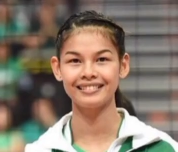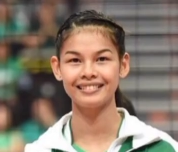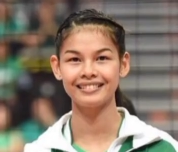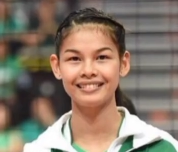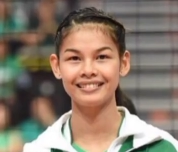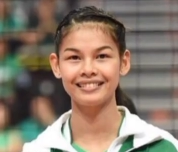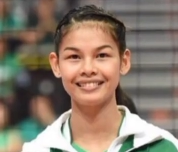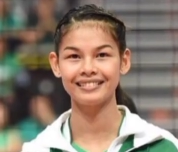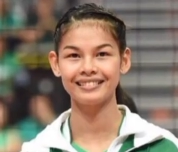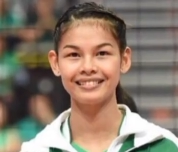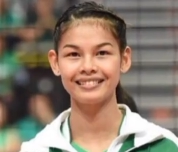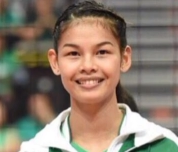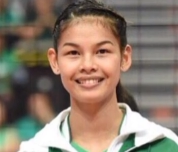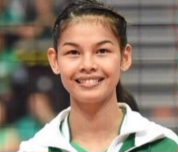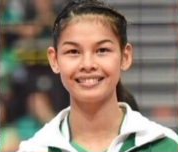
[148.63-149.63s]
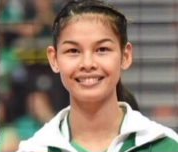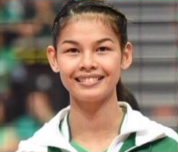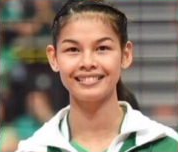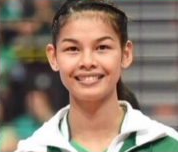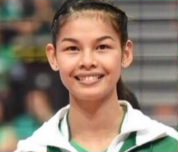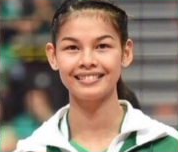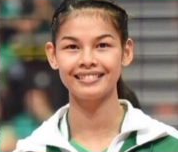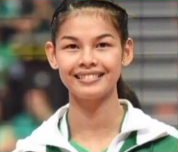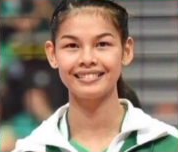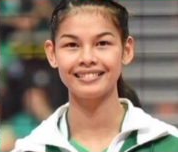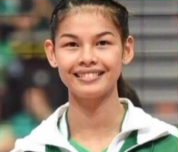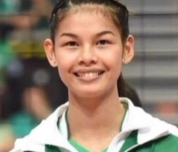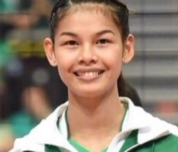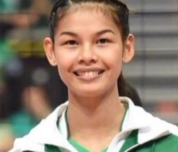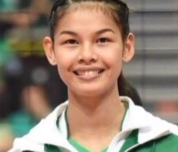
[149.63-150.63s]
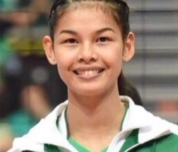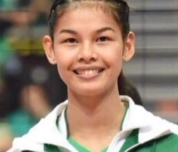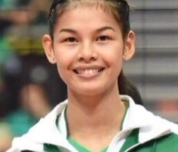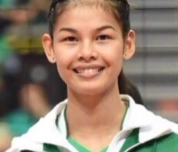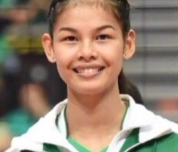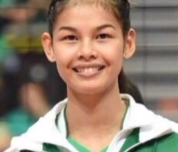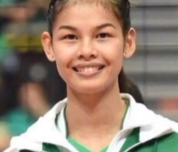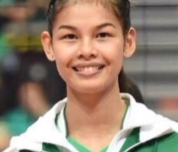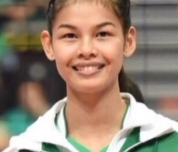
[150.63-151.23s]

[no speech]